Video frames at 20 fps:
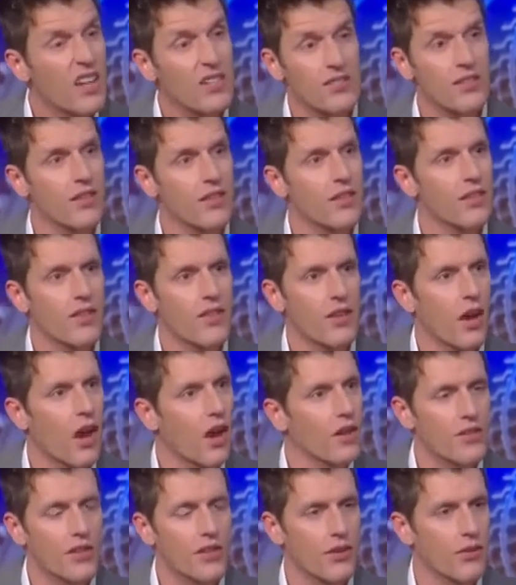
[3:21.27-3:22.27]
Because the
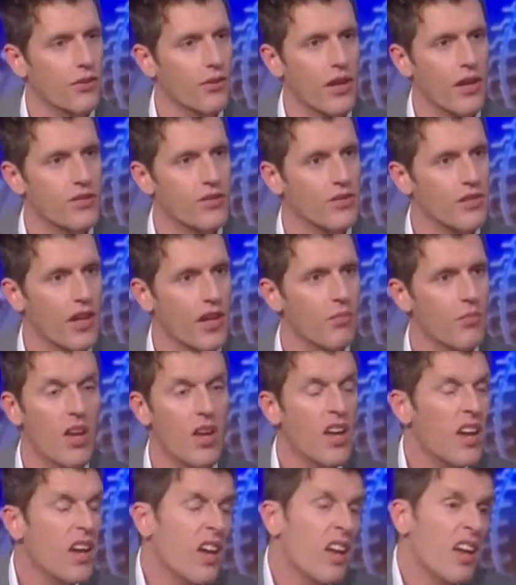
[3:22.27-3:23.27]
content creation game,
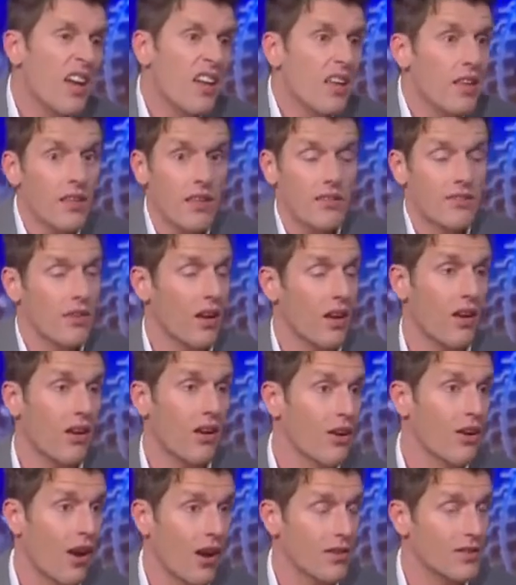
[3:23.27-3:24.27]
it's not
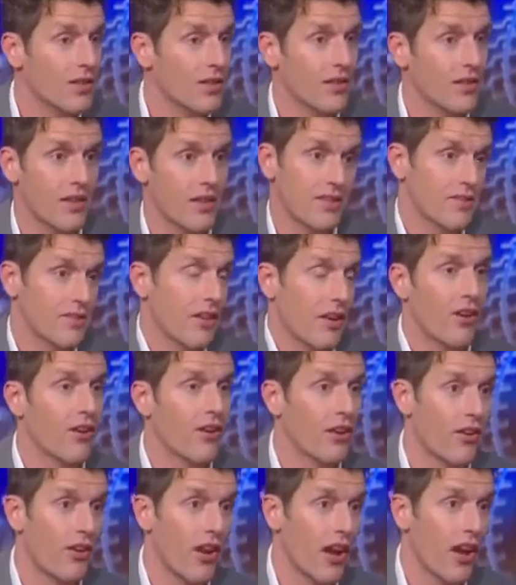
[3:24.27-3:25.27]
our content and it's not
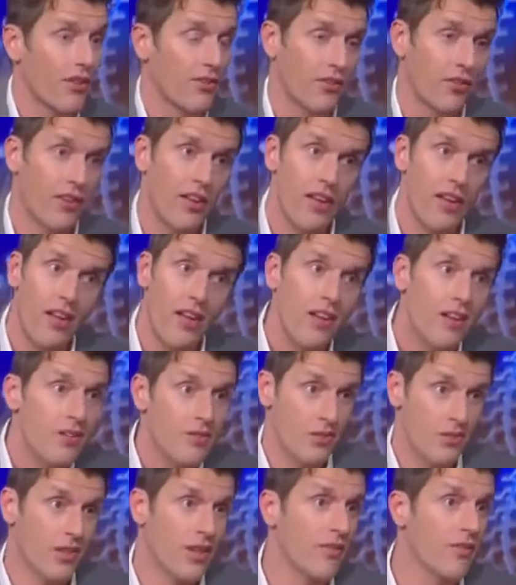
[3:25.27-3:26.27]
our interaction.
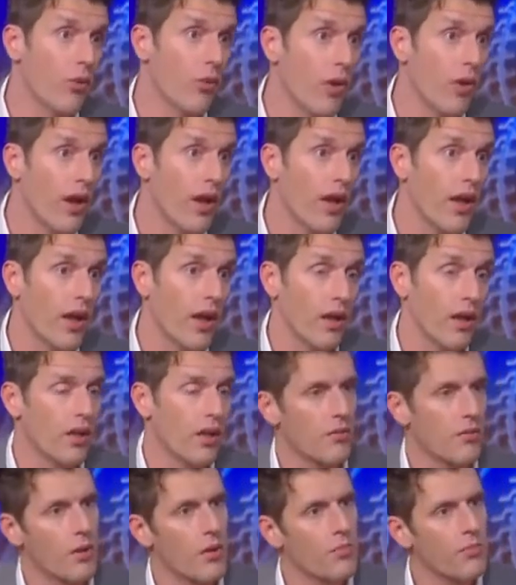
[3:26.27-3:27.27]
So give it away
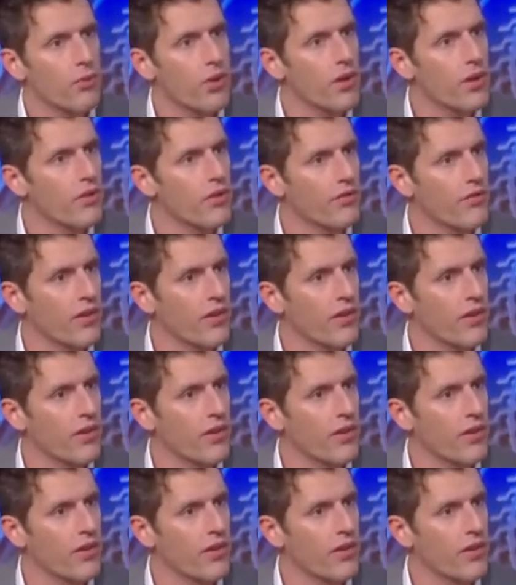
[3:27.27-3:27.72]
and play in the